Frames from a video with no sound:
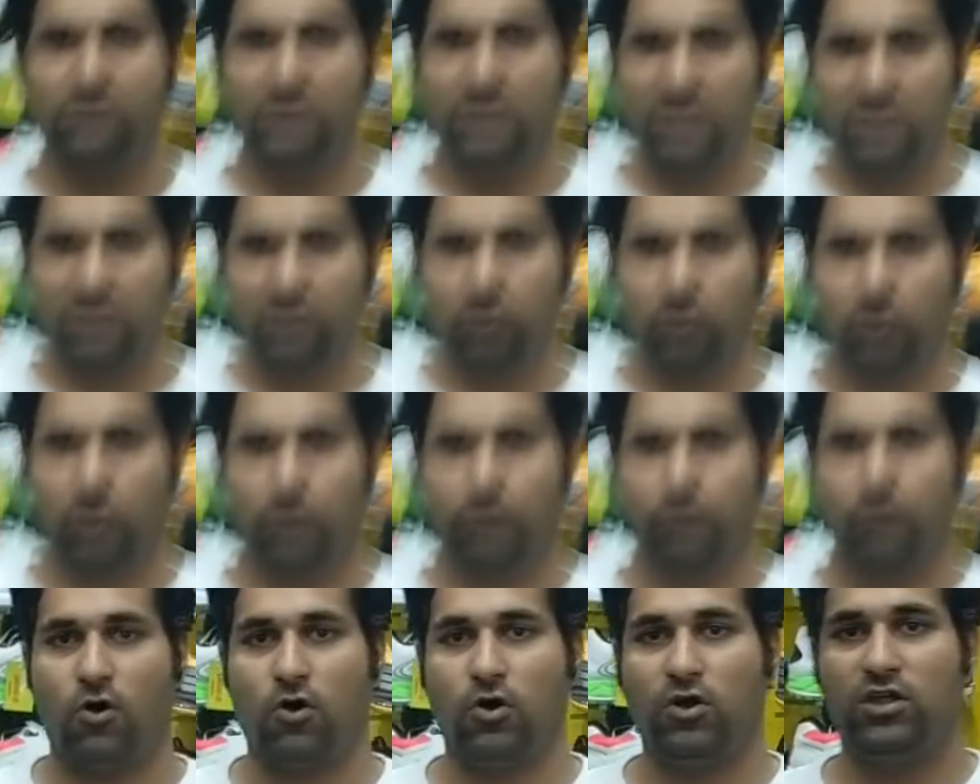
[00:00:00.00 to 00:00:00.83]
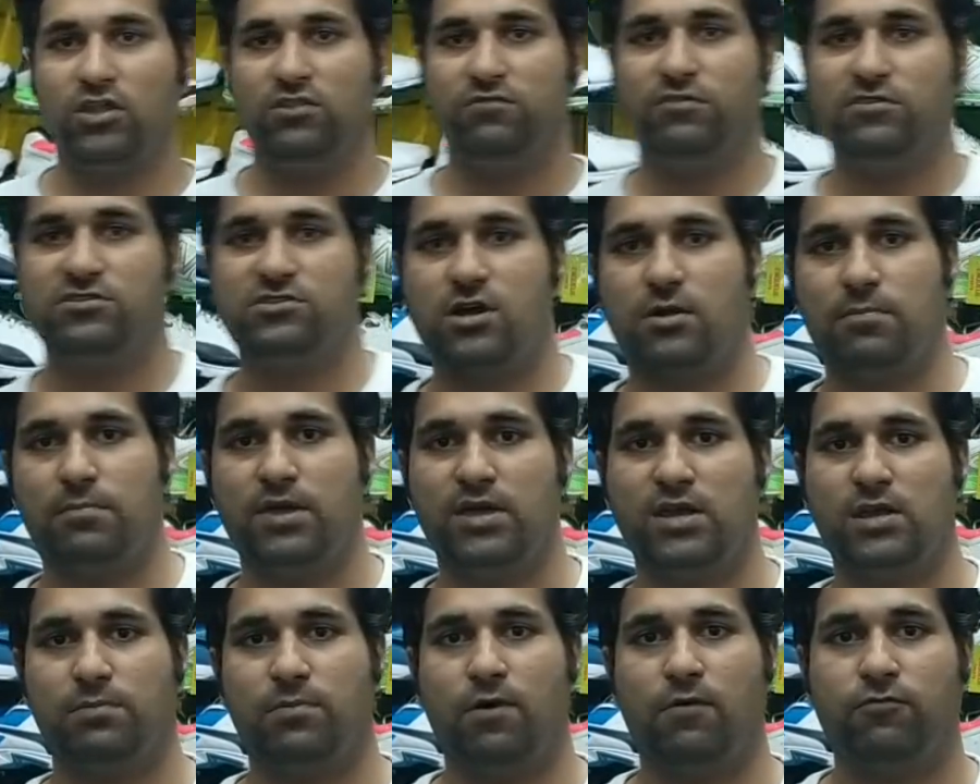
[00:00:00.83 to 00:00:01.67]
these sort of hockeys which are
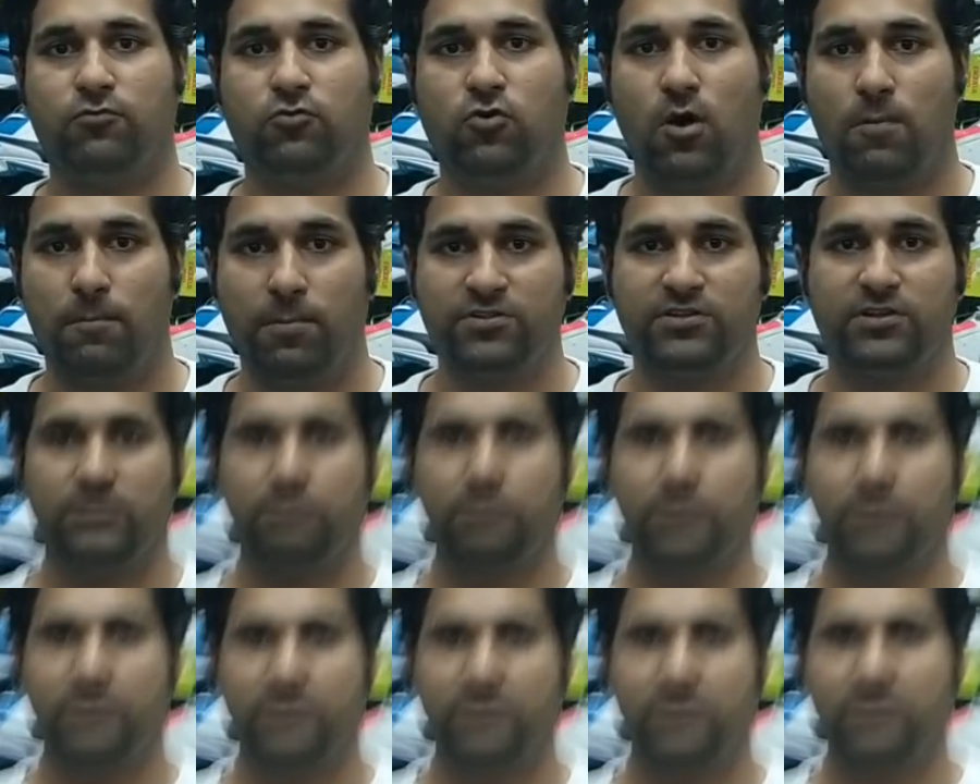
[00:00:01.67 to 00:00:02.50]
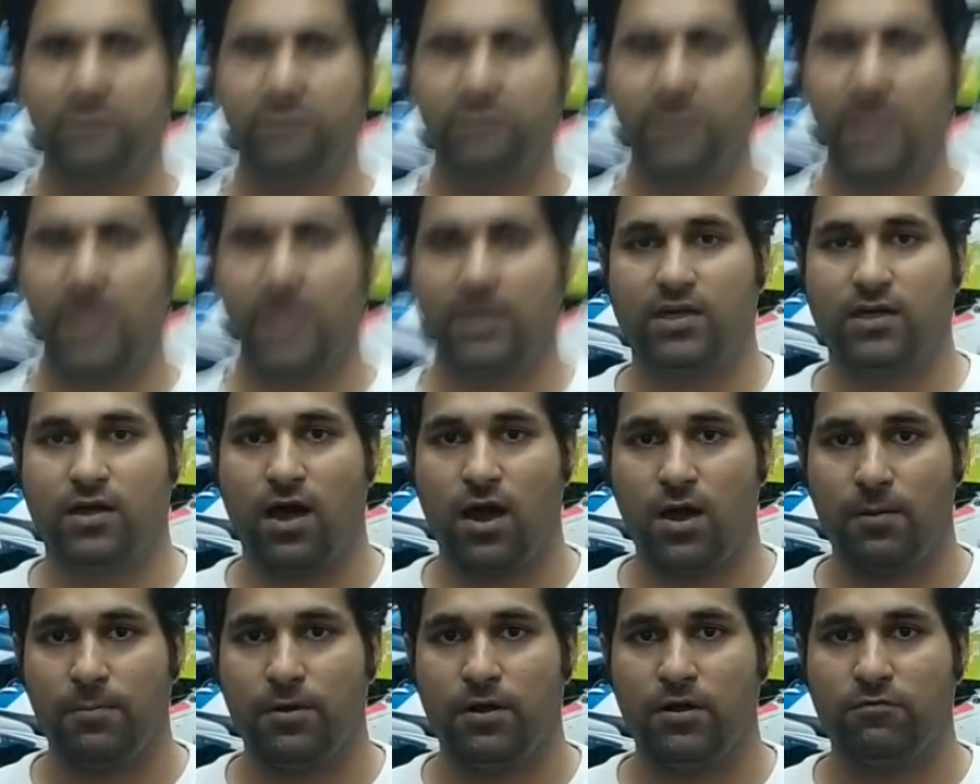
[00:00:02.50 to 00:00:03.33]
made up of composite materials like
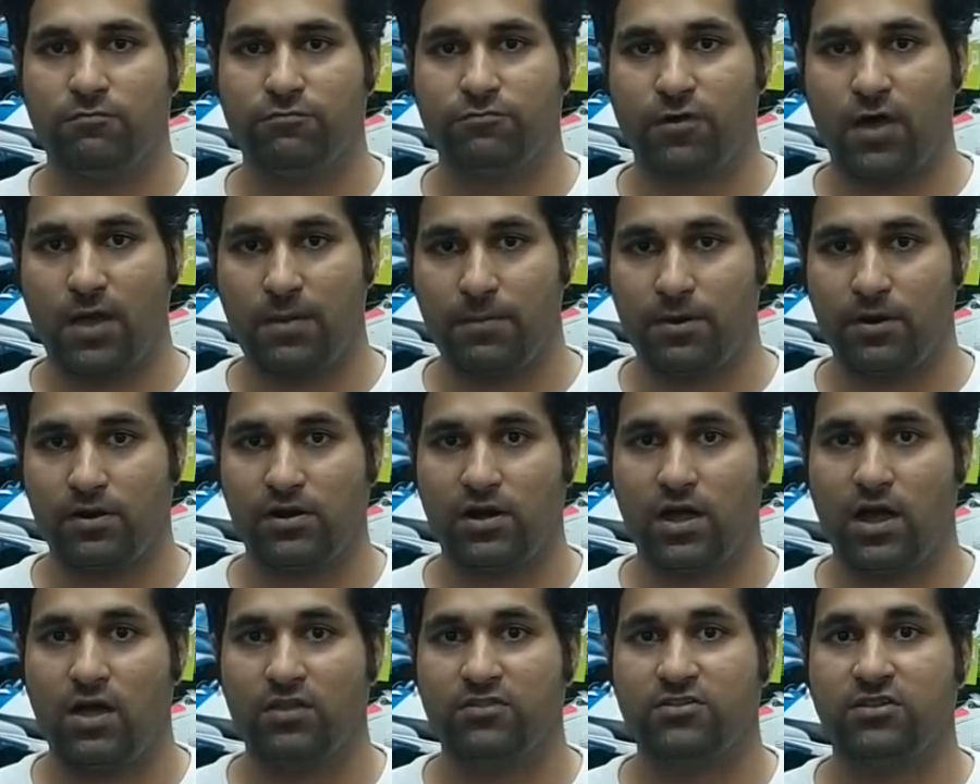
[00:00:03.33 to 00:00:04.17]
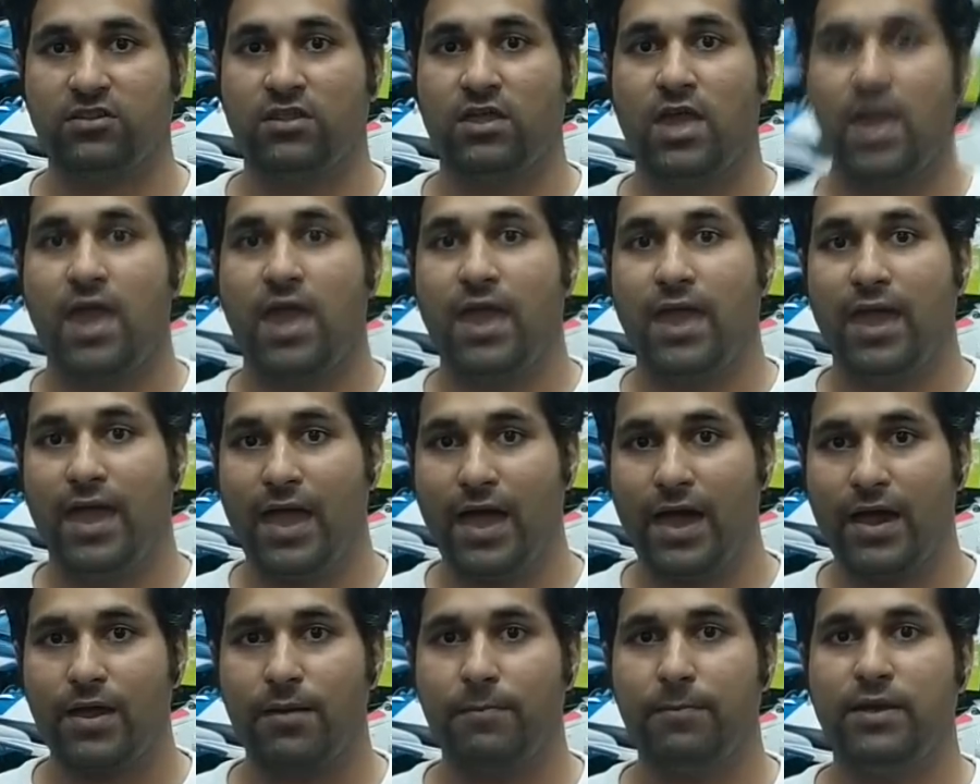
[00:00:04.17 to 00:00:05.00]
carbon, fiberglass,
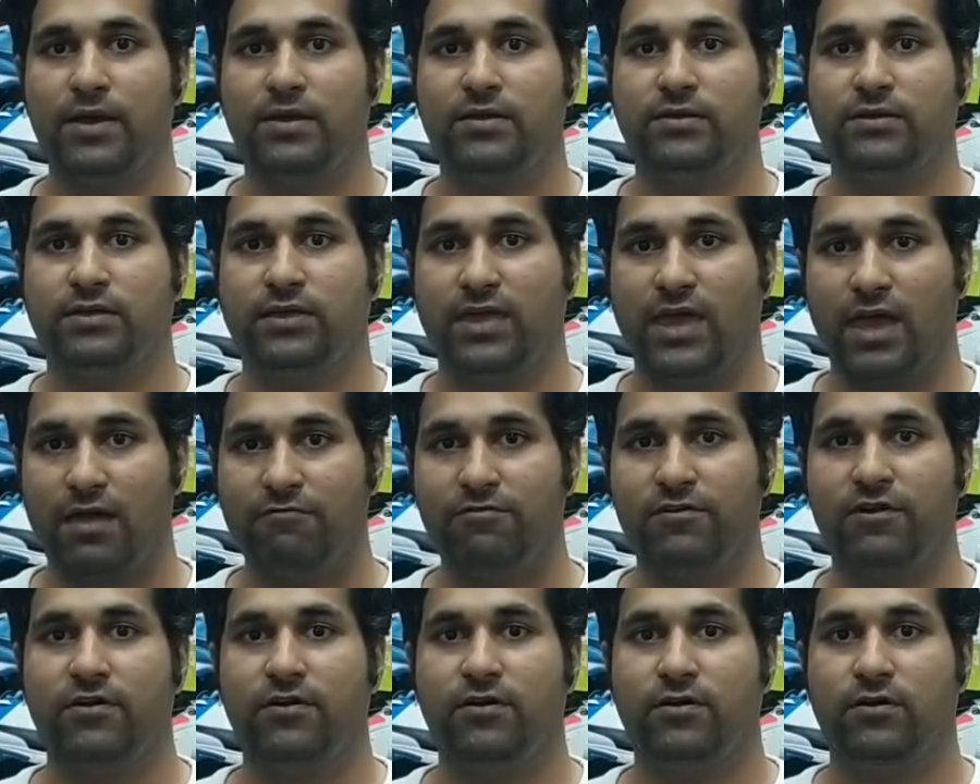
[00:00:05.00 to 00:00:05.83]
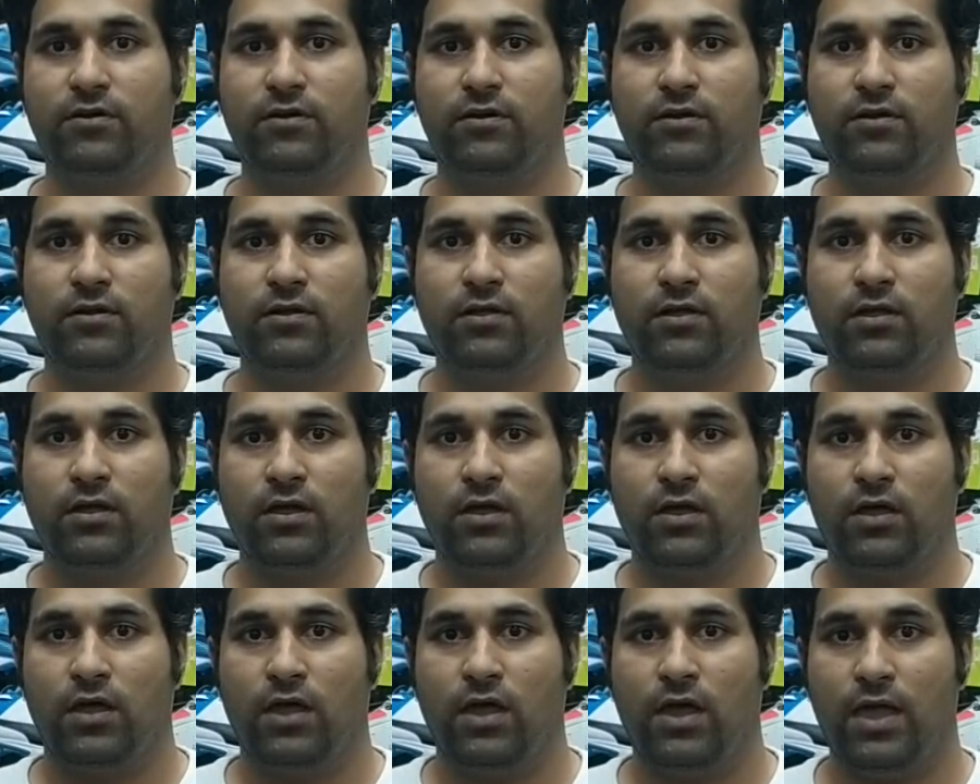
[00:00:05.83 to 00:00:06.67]
aramid, Kevlar,
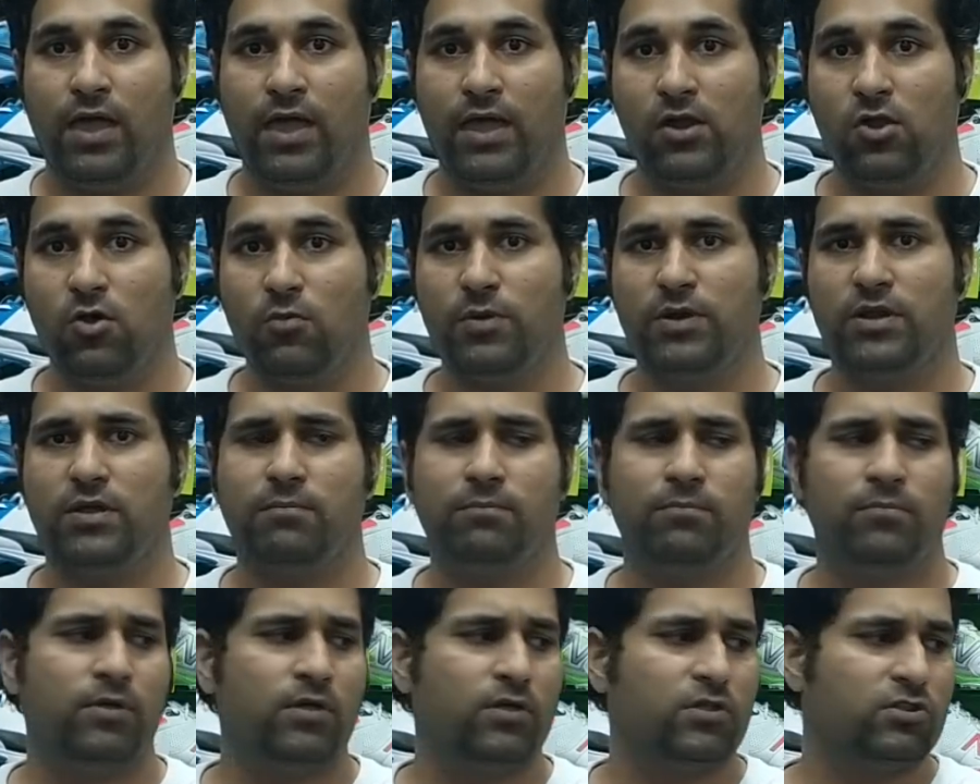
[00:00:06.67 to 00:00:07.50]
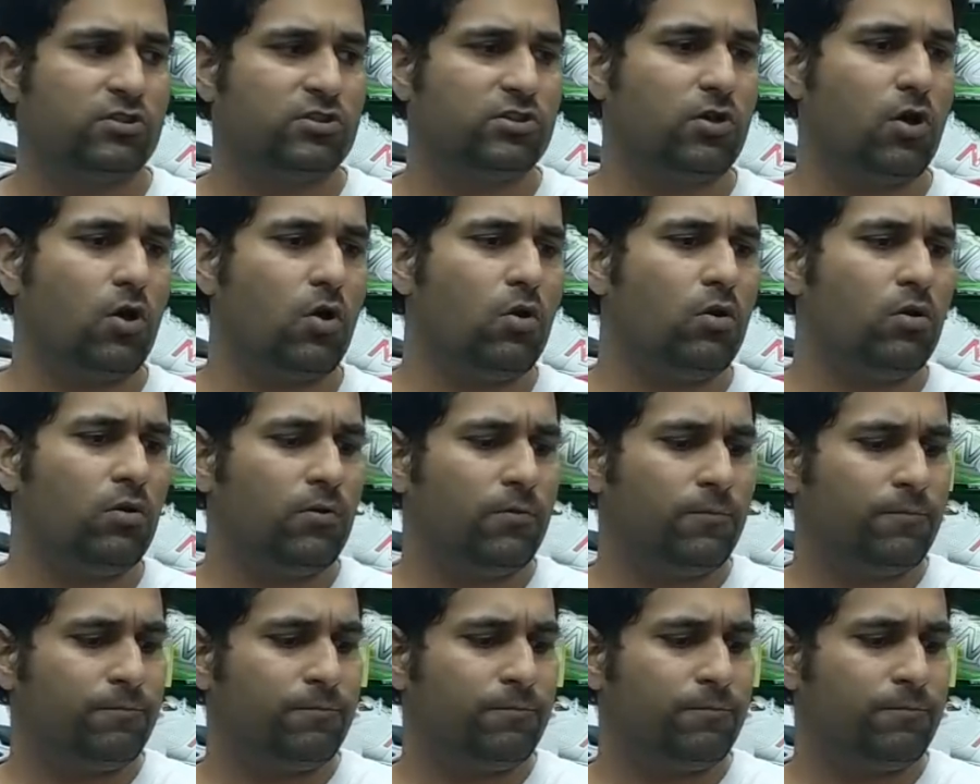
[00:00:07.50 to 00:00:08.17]
aluminum. So